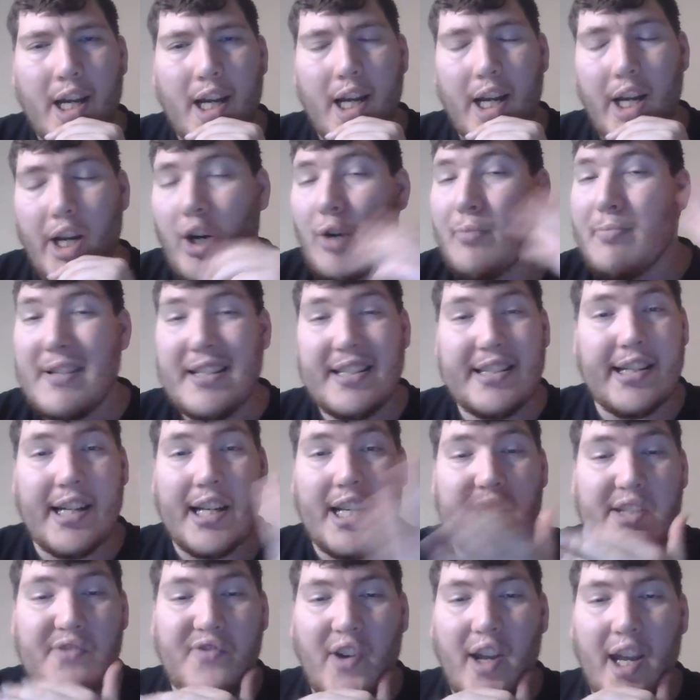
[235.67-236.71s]
I hope it's
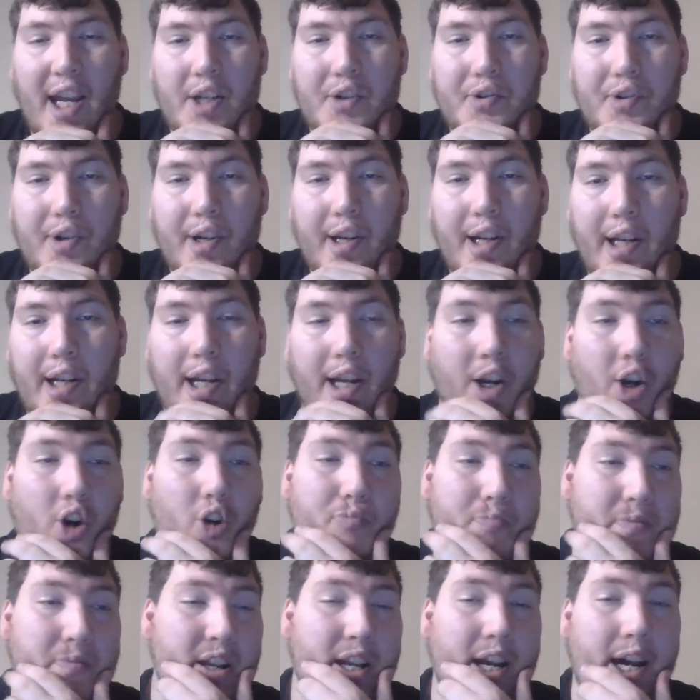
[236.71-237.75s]
satisfactory, and I
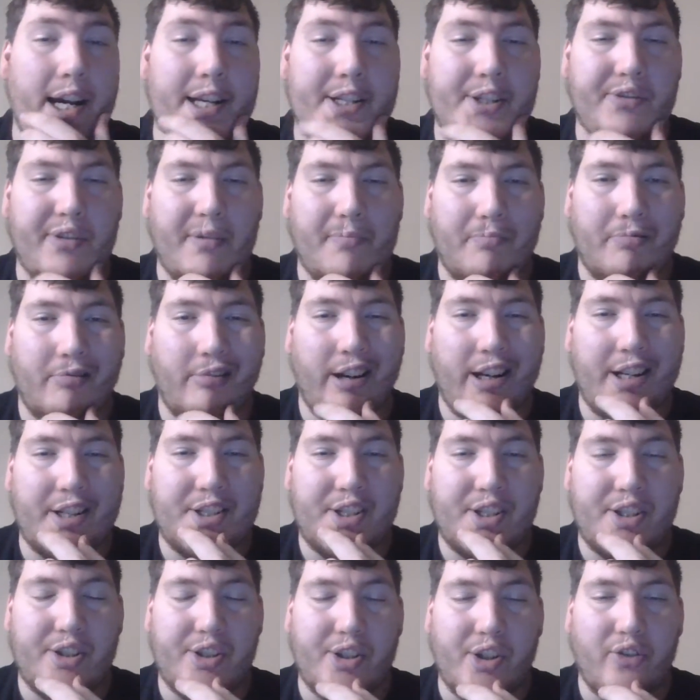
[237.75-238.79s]
hope you guys are
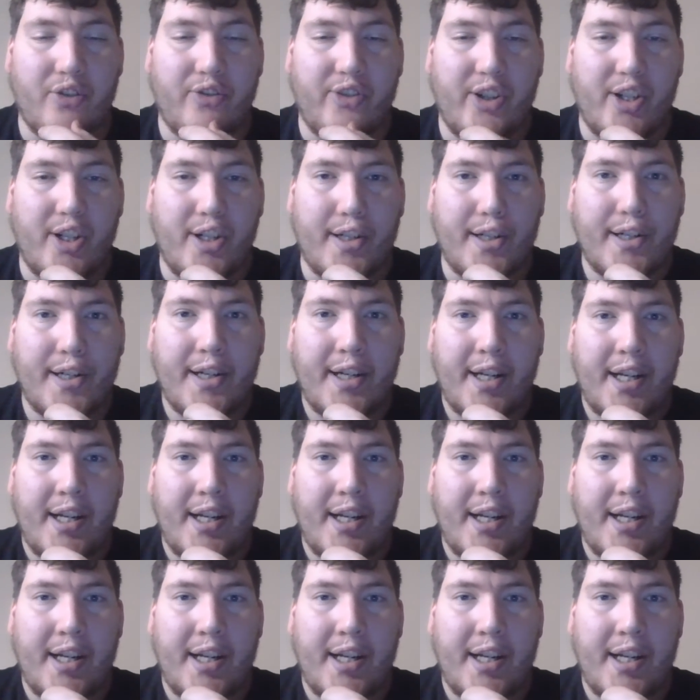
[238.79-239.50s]
impressed so far.